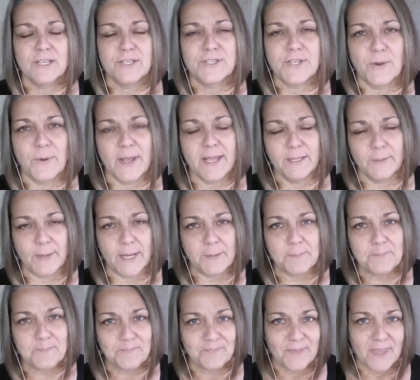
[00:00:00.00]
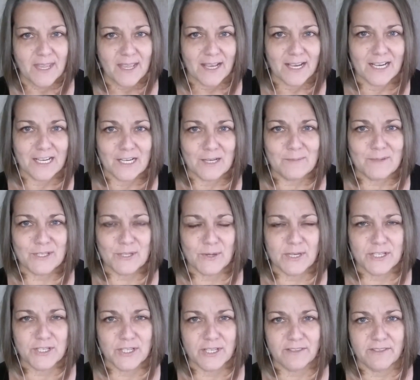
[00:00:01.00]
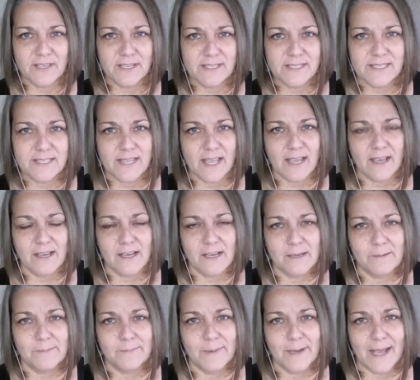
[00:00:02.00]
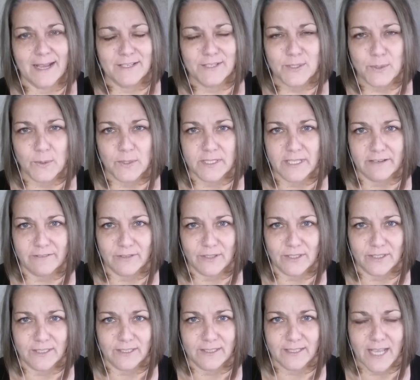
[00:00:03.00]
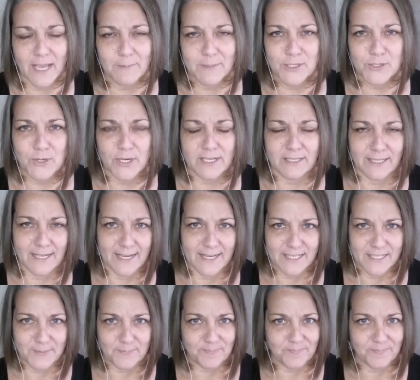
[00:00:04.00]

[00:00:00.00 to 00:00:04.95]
So anyway, so I took this high school level chemistry class,